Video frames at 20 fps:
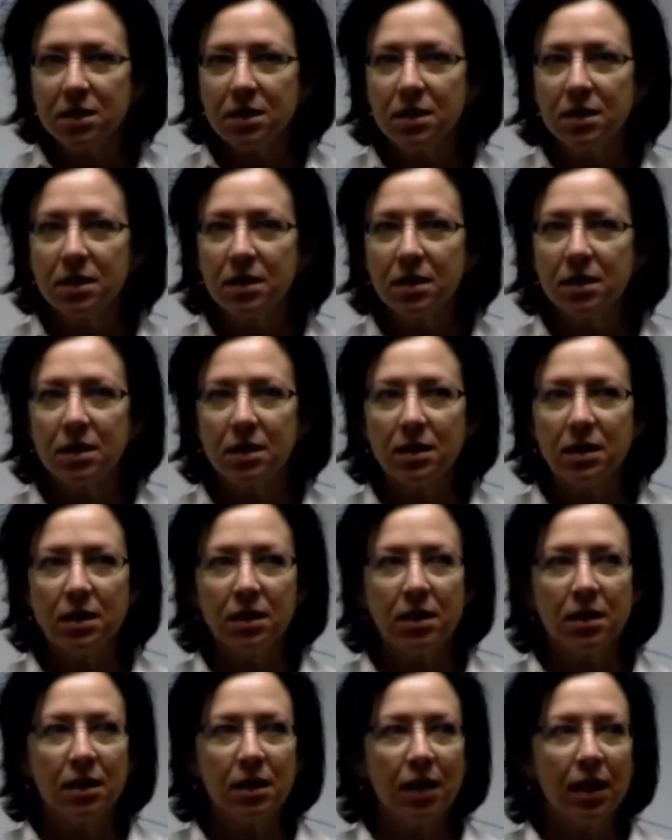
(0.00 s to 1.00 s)

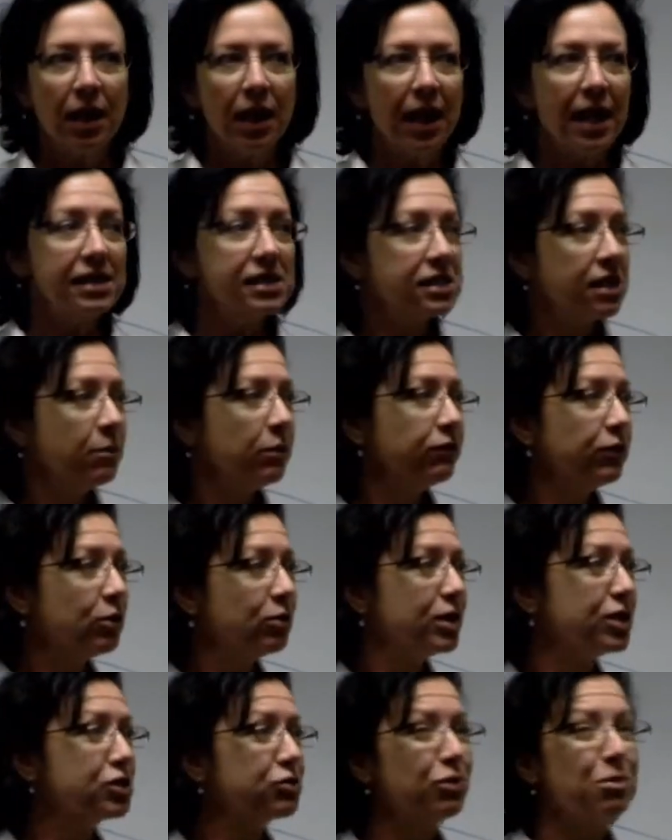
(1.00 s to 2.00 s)
Mm-hmm. And some of
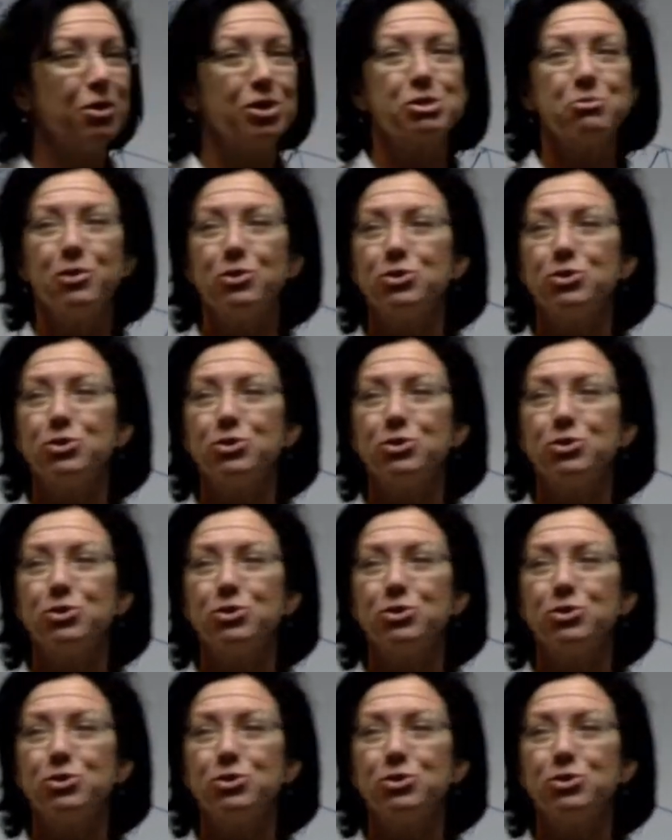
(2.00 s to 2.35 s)
you in this room are